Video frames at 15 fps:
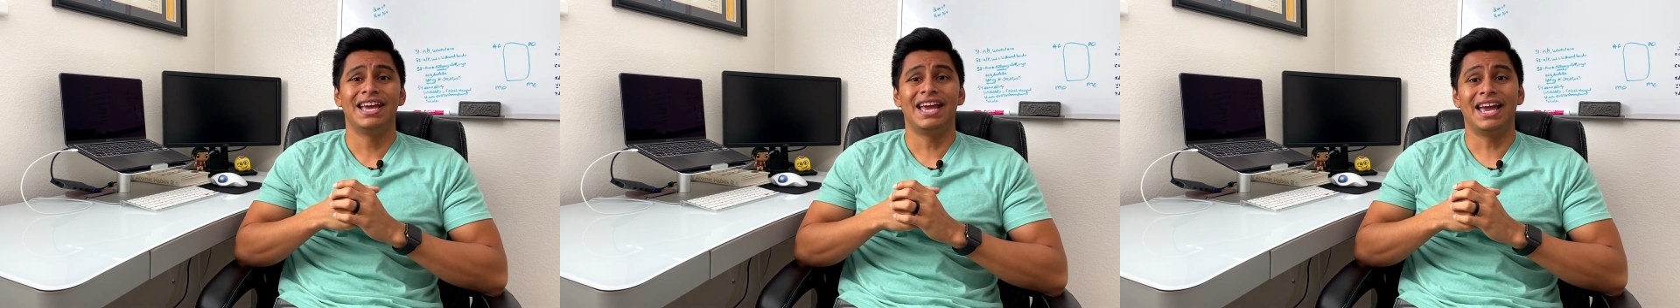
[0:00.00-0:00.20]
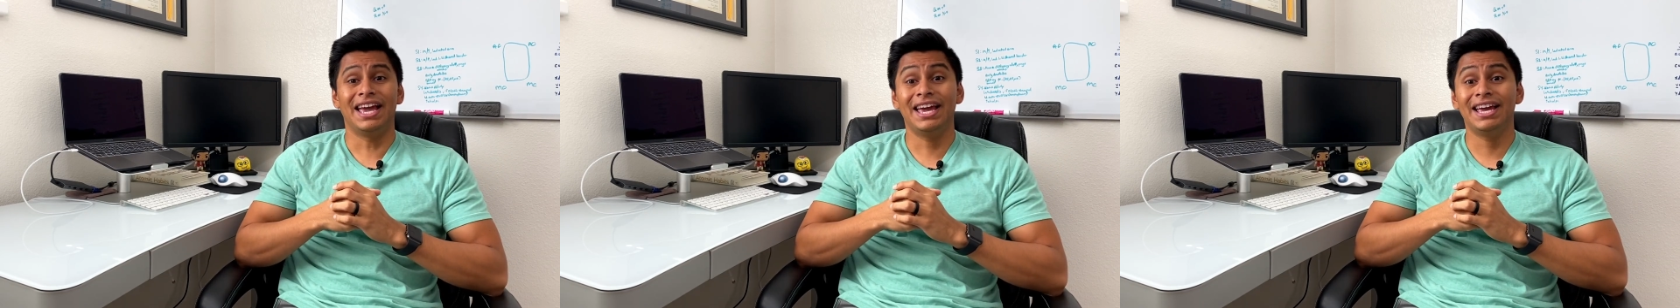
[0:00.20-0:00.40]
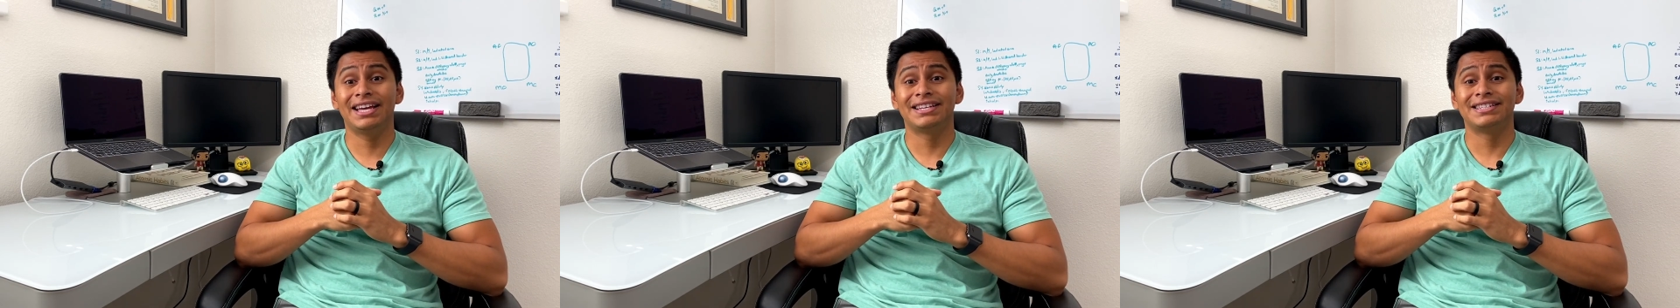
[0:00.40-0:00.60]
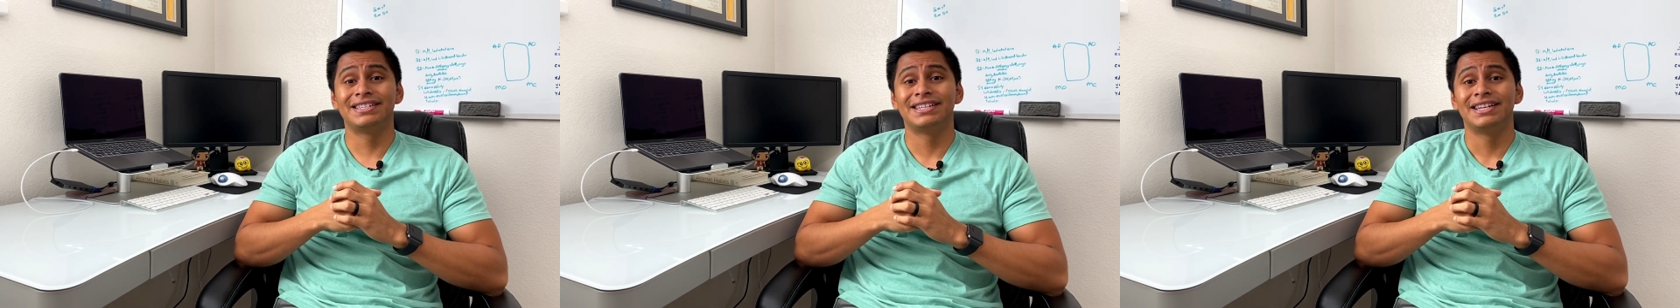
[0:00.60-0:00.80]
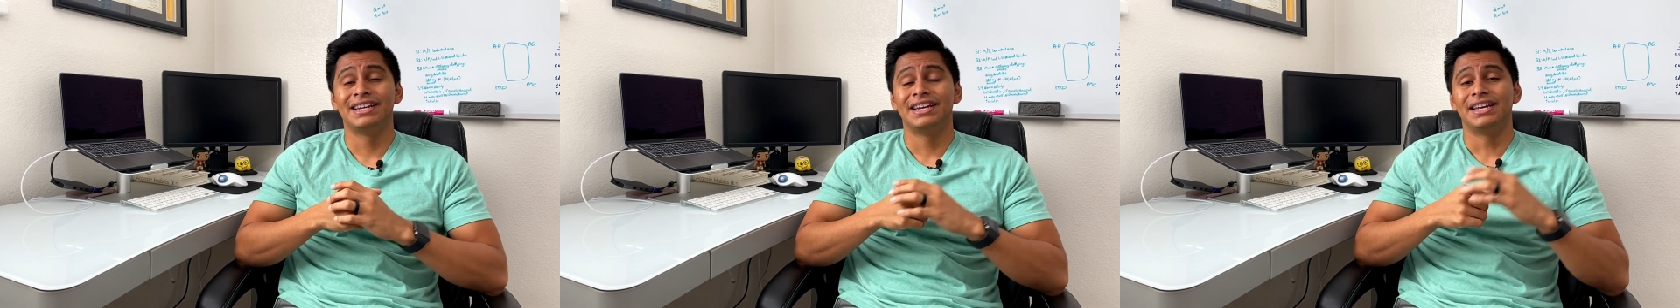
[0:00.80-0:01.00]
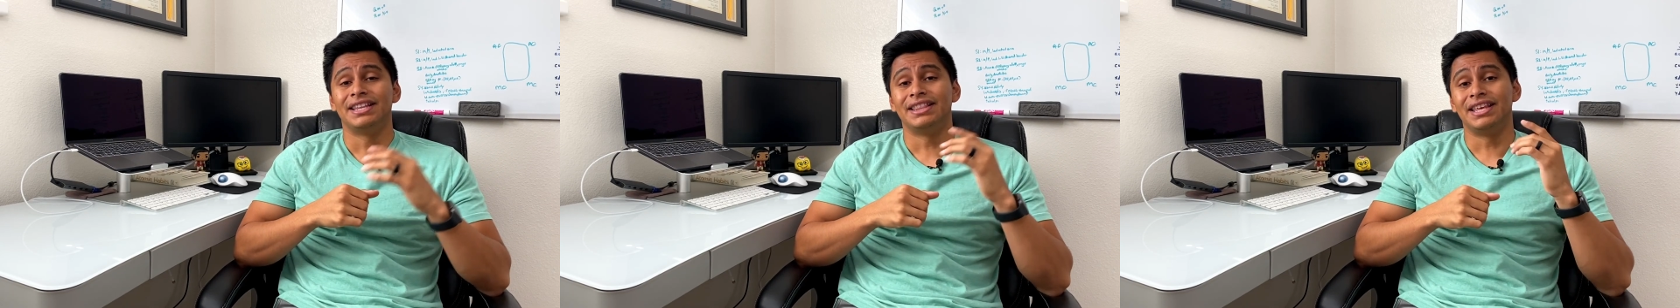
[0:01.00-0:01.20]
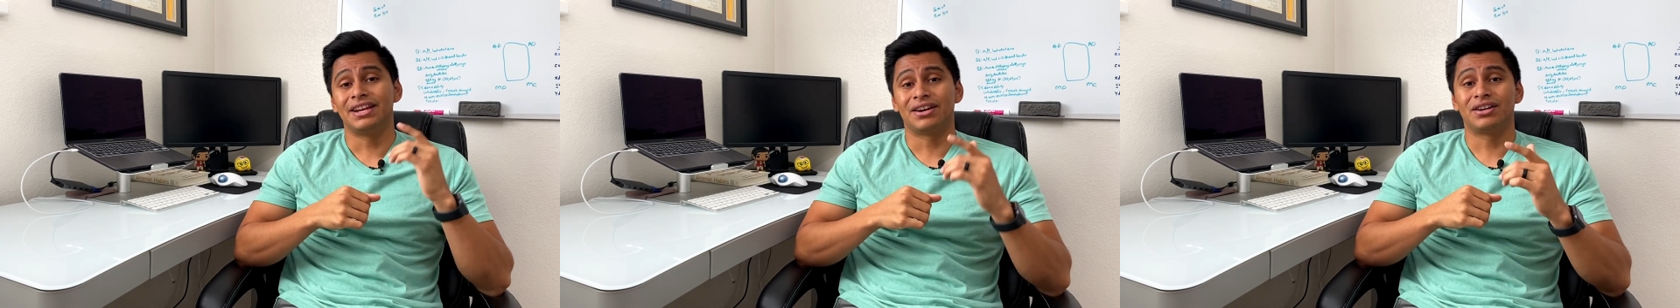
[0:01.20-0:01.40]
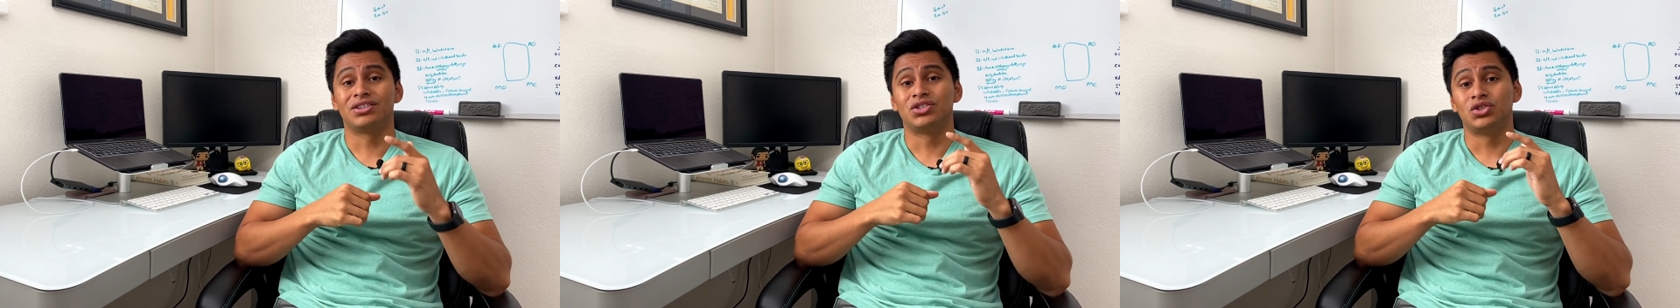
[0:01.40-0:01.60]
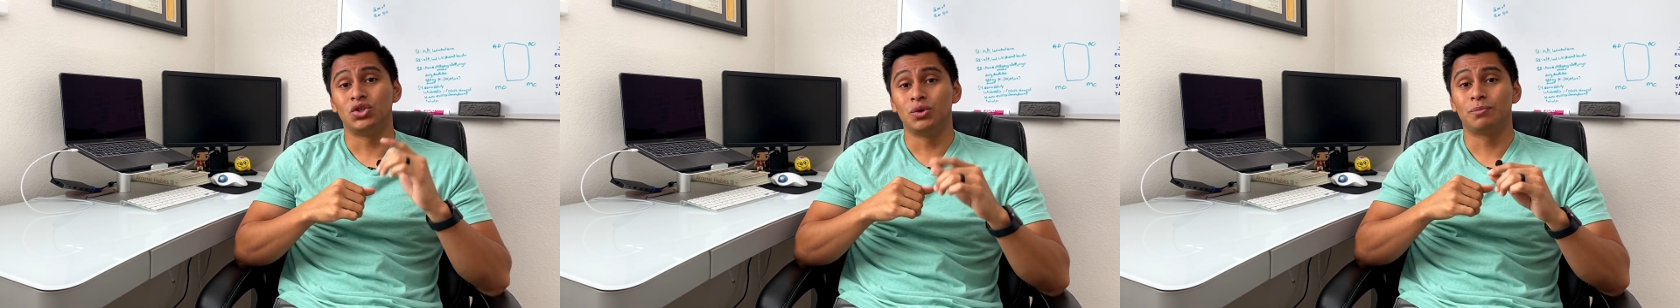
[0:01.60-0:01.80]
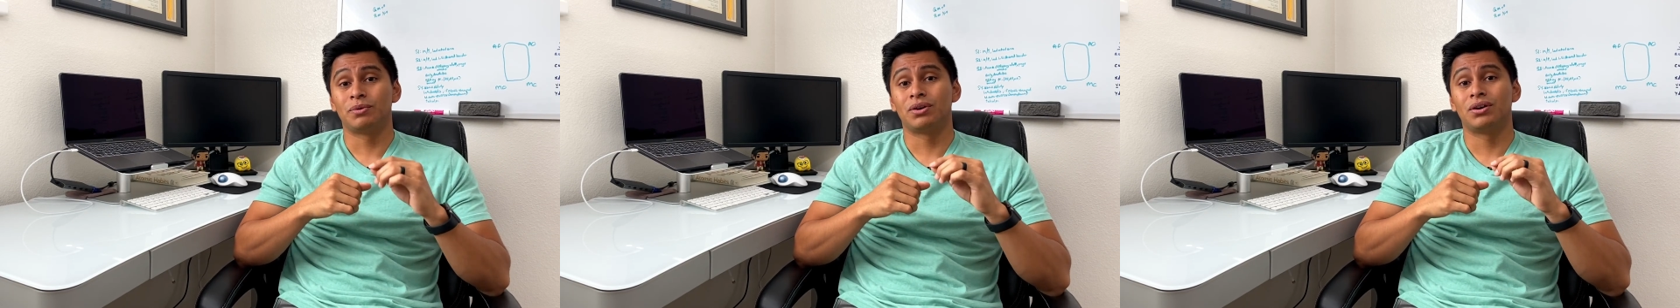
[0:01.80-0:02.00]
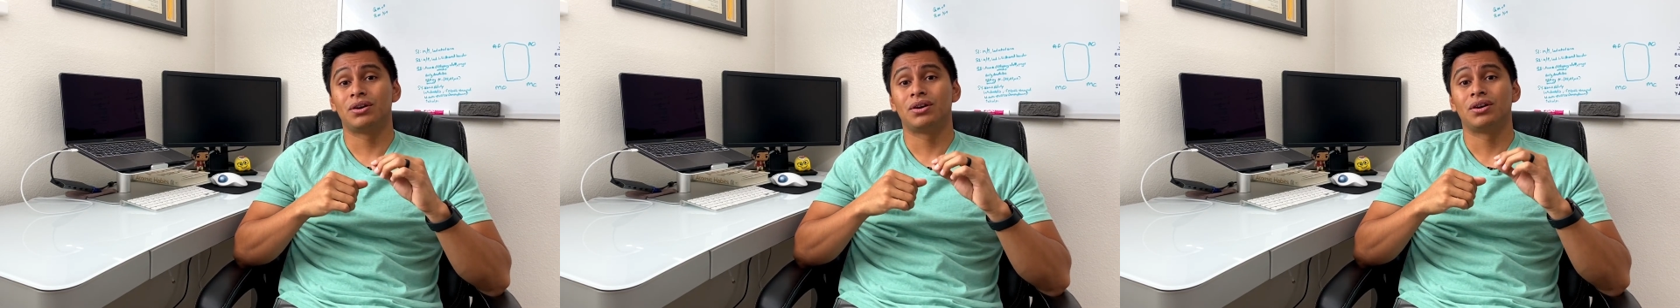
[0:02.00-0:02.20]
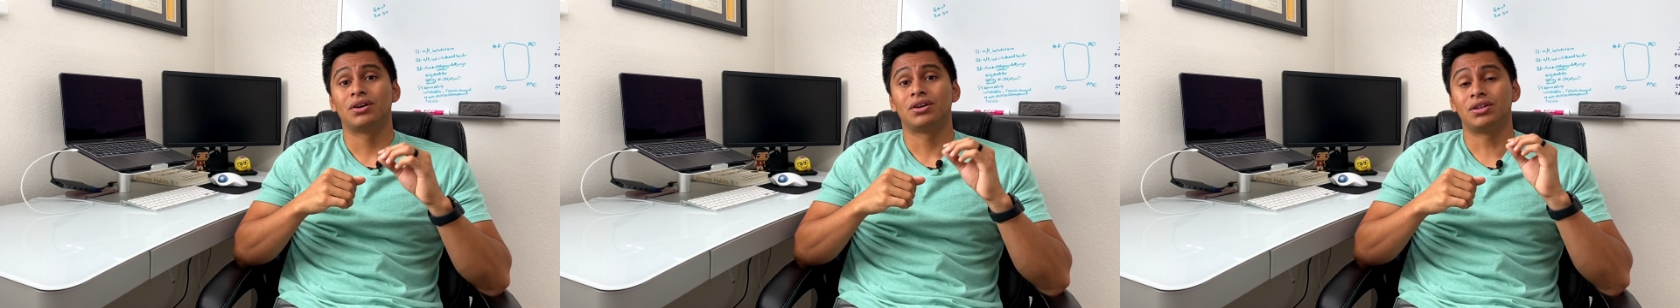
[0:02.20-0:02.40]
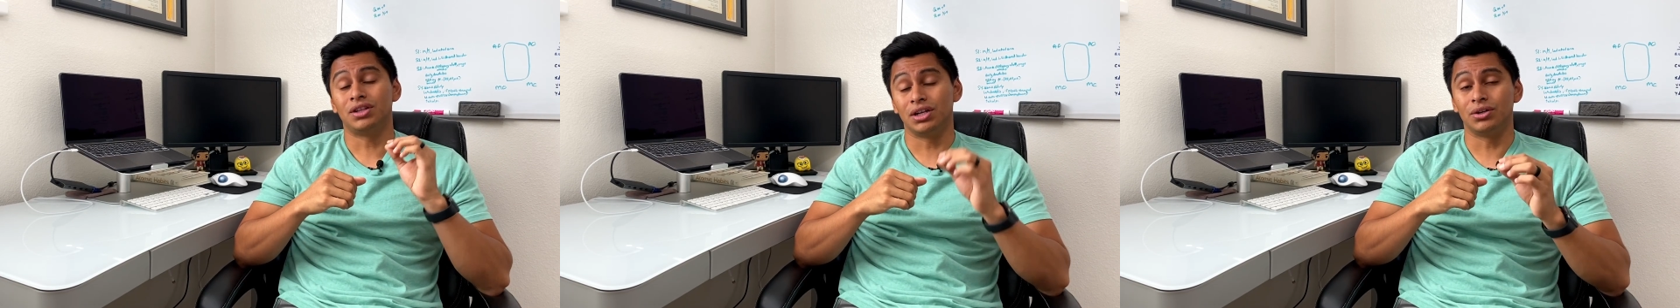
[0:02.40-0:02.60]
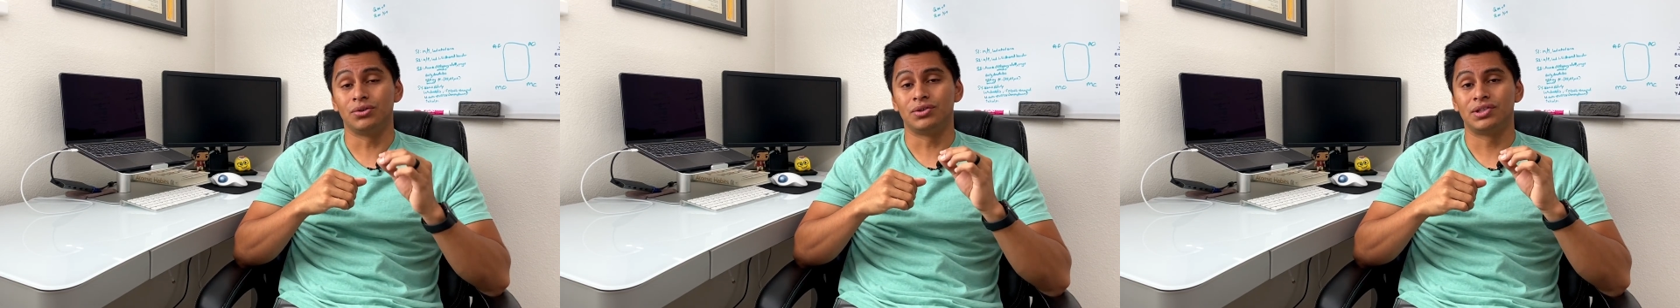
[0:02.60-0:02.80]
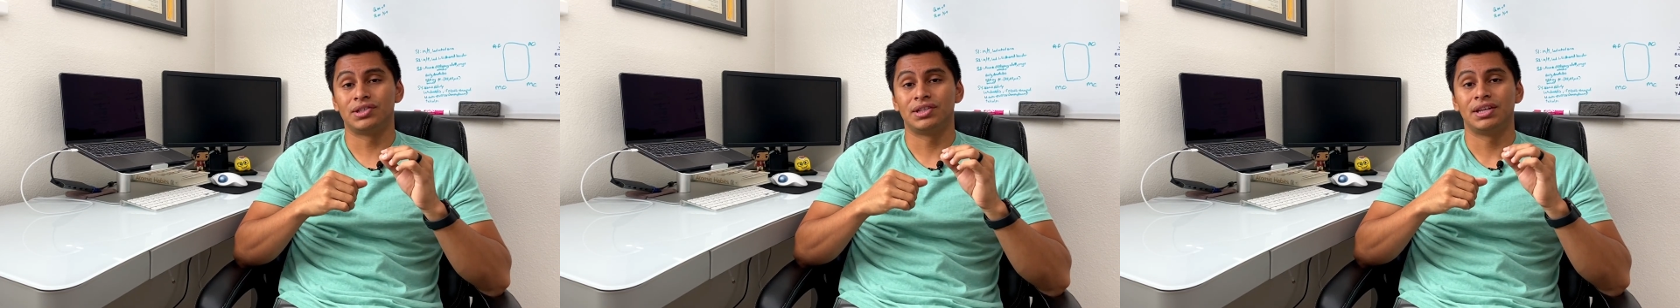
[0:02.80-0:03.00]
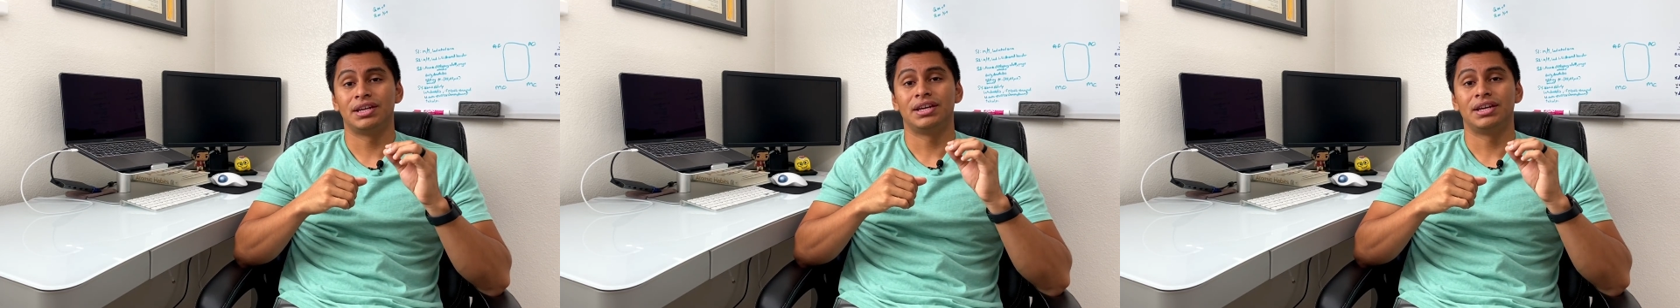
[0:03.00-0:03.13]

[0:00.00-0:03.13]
and they are super close